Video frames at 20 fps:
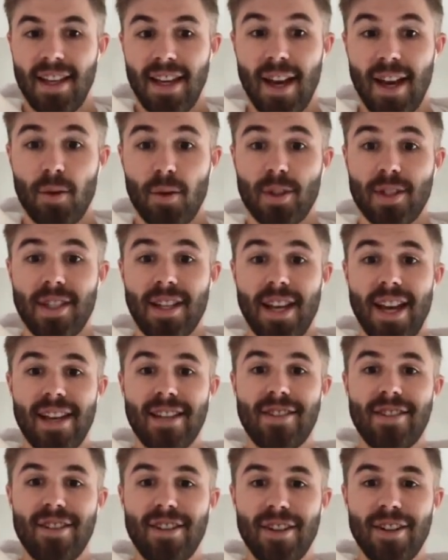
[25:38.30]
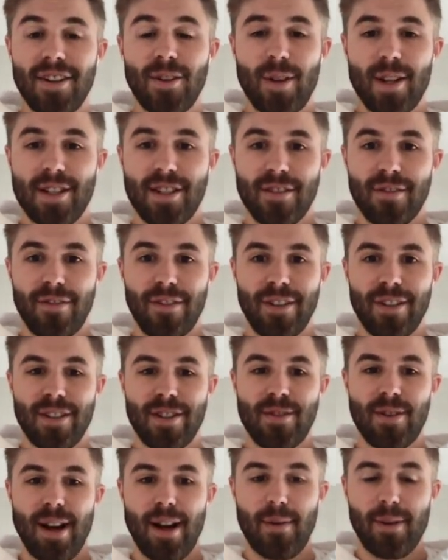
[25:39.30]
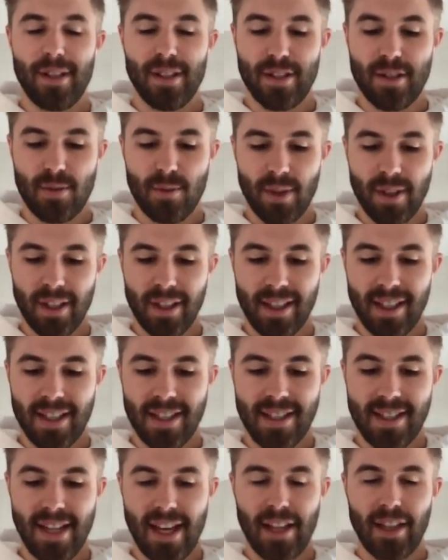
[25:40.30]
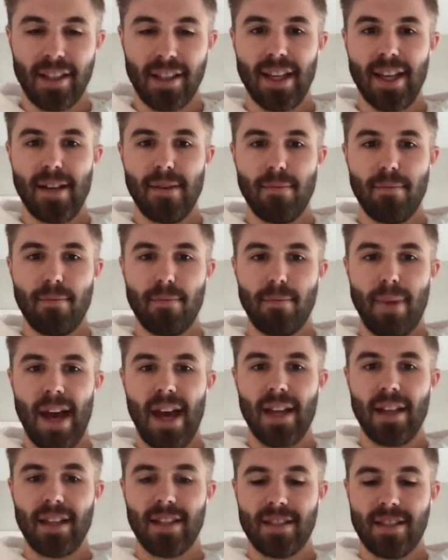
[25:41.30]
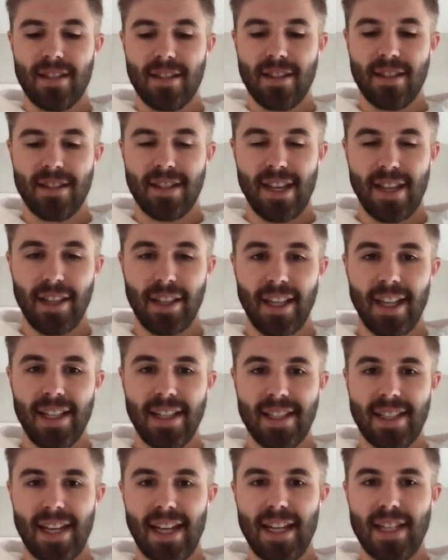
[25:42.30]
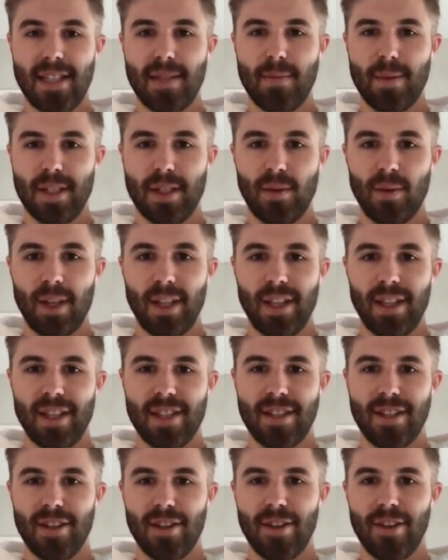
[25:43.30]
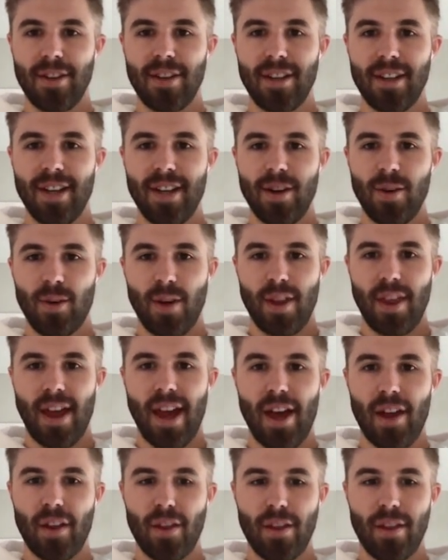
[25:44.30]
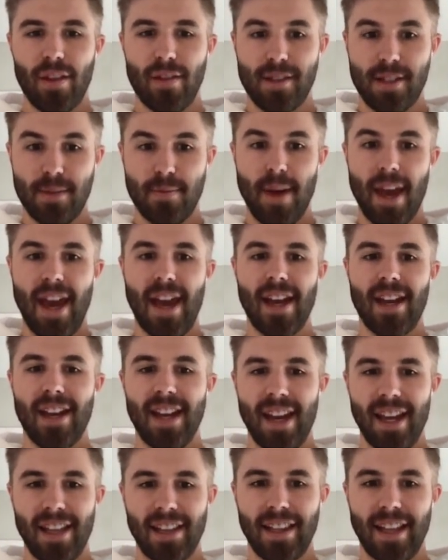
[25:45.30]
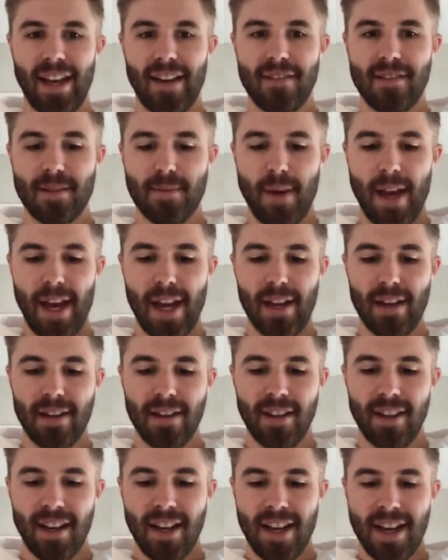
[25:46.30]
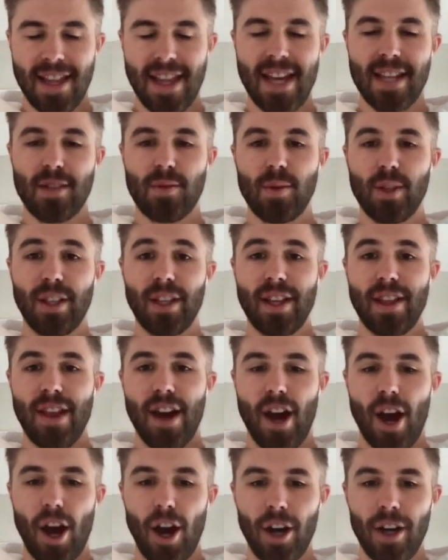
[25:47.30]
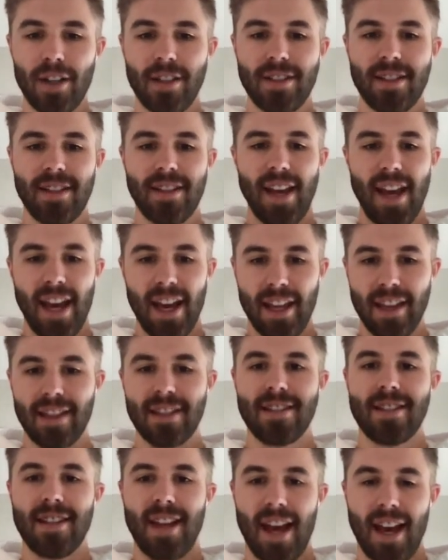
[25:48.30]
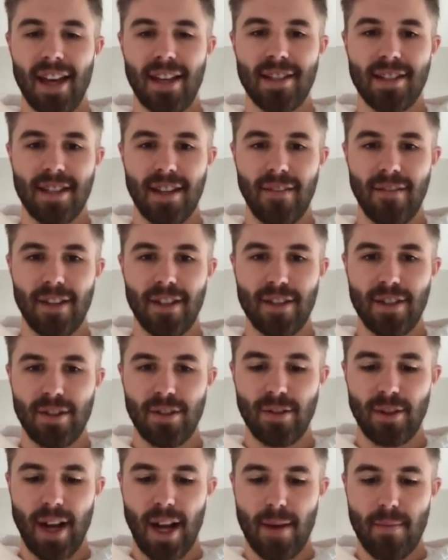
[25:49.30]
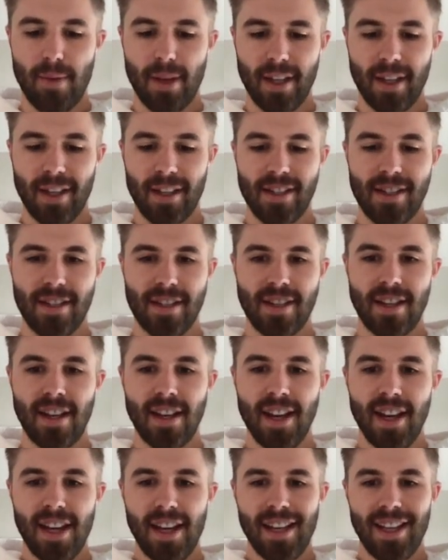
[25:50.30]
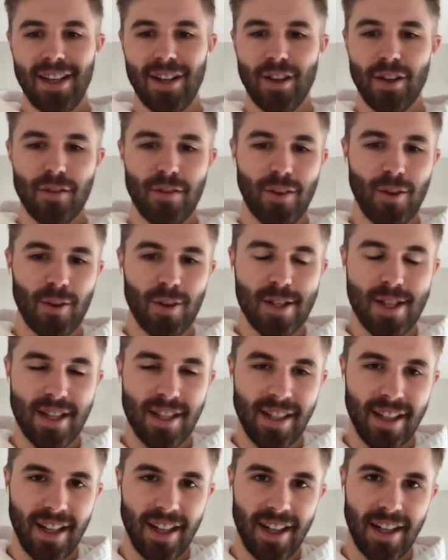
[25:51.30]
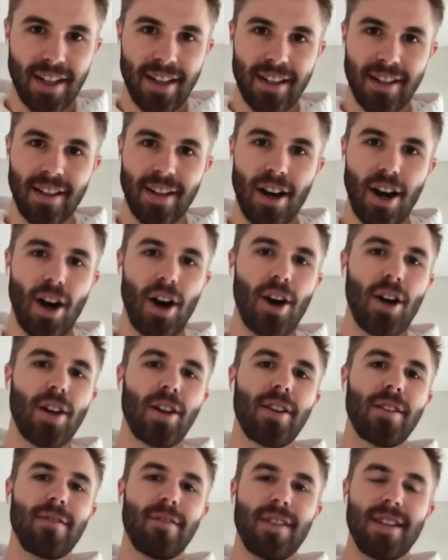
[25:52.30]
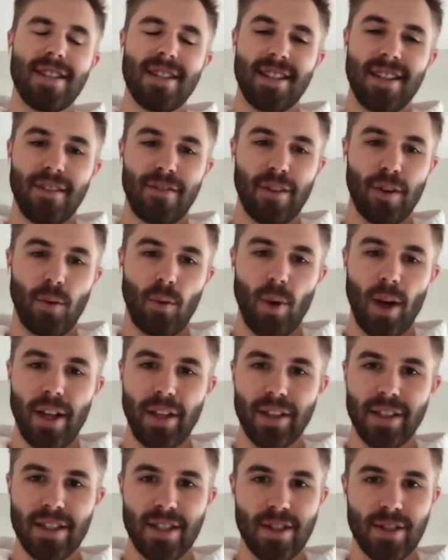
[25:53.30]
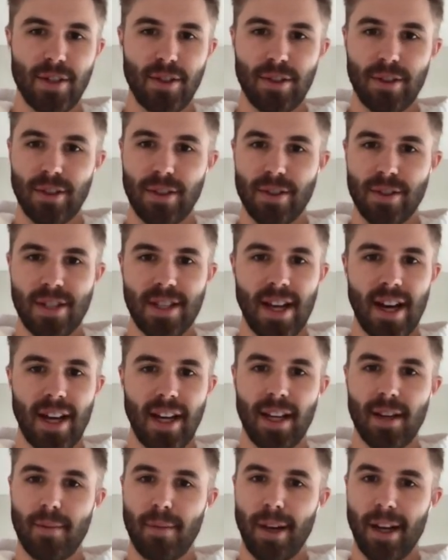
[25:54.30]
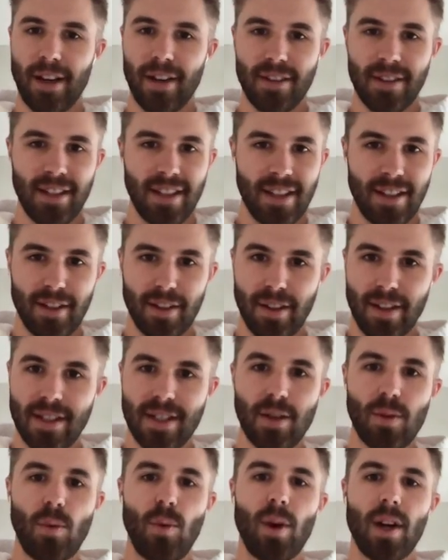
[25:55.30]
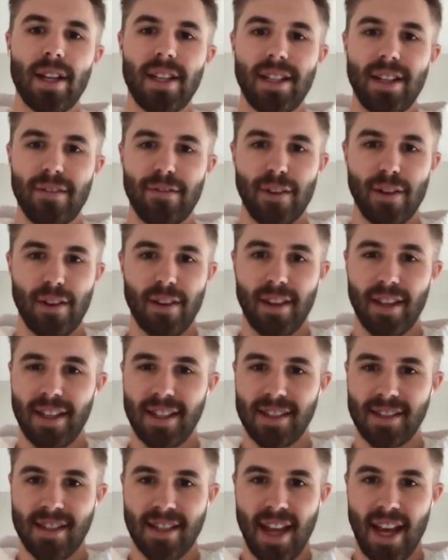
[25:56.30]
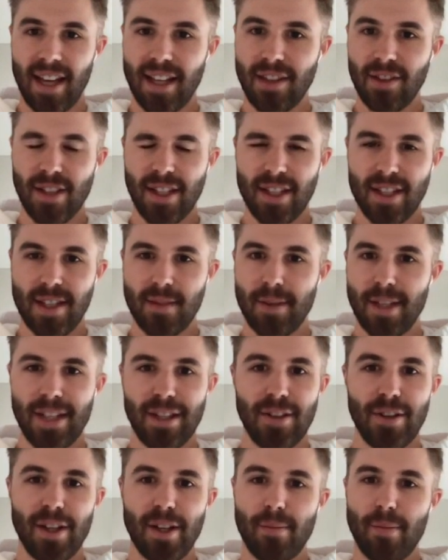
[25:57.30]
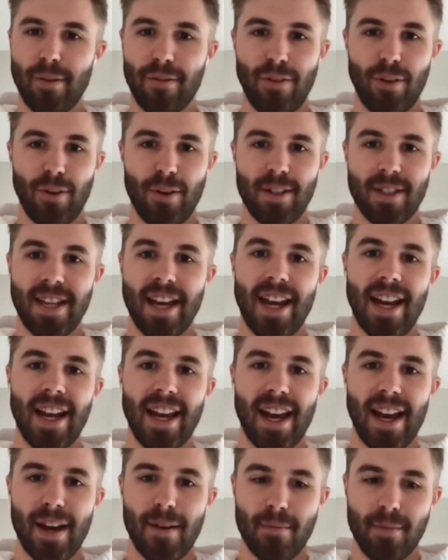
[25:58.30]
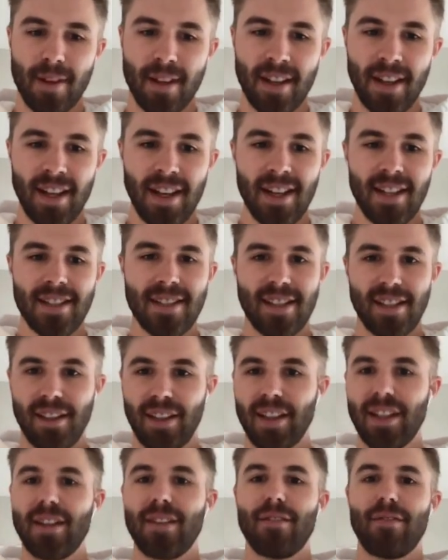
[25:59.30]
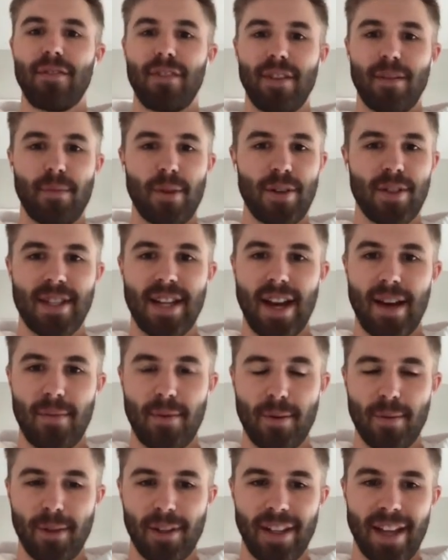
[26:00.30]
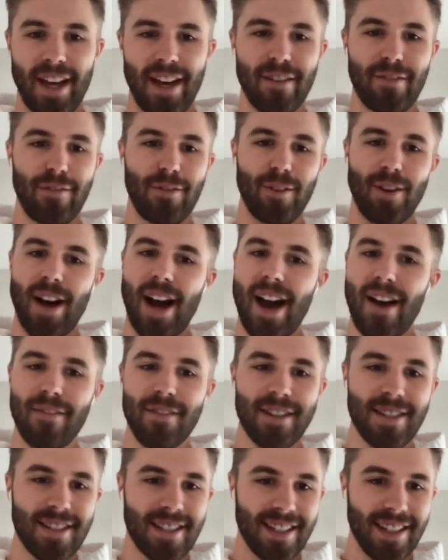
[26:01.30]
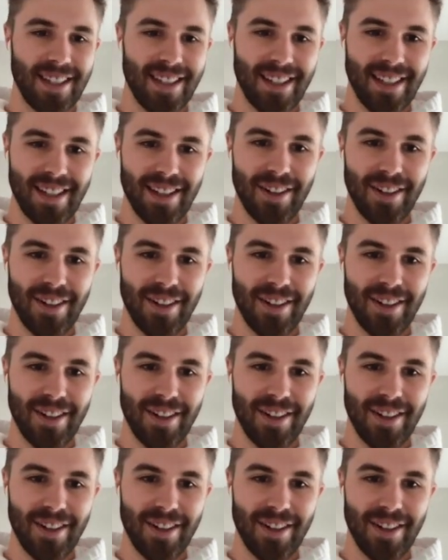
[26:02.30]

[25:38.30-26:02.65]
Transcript: Yeah, well, to answer your question first, Robert, it's really a delicate balance and delicate dance between the two with health span and lifespan. And that's really the art and the science of it too, right? Because, of course, you hear all of these different wellness gurus talking about, the 20 different things that you need to be doing before 10 a.m. to live the most optimal life. Well, obviously,